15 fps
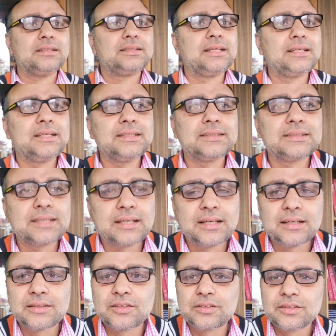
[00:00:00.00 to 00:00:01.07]
thing is,
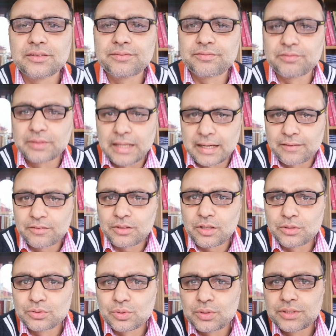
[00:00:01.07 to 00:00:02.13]
if I have
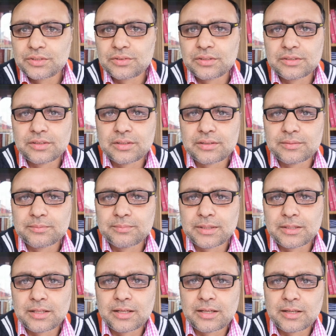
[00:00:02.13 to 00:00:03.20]
also in
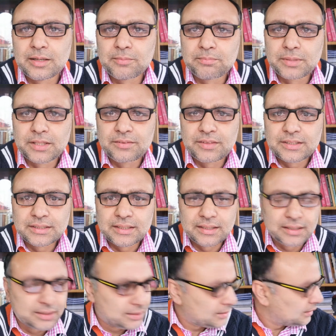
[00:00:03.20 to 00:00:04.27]
my previous
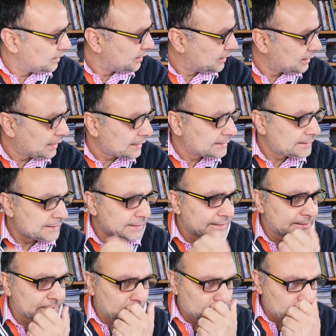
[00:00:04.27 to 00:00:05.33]

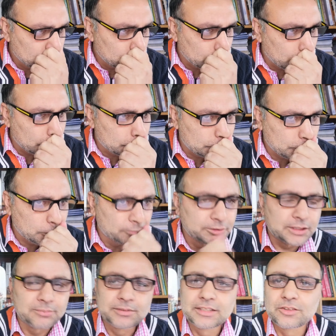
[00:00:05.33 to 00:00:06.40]
lectures also talked of
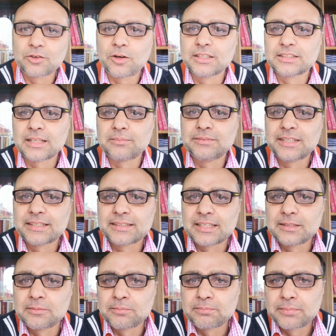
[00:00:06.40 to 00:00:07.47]
something called subject
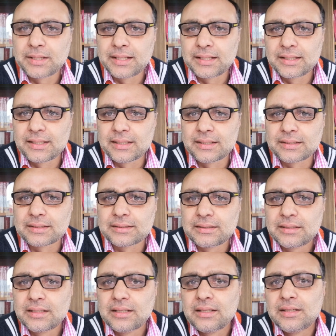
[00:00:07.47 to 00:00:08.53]
and predicate,
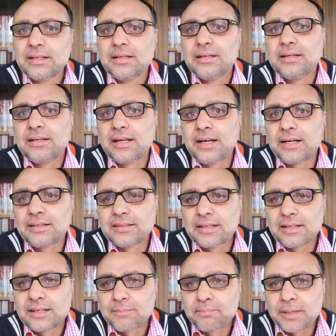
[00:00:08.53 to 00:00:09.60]
and
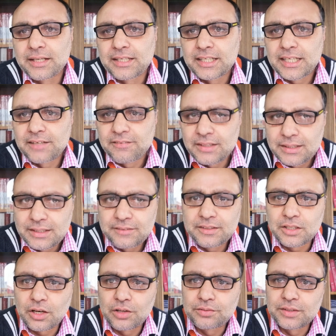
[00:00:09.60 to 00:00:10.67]
the
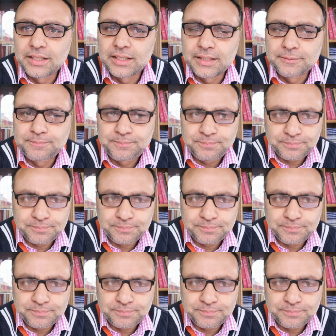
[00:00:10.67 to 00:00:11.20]
predicativity of a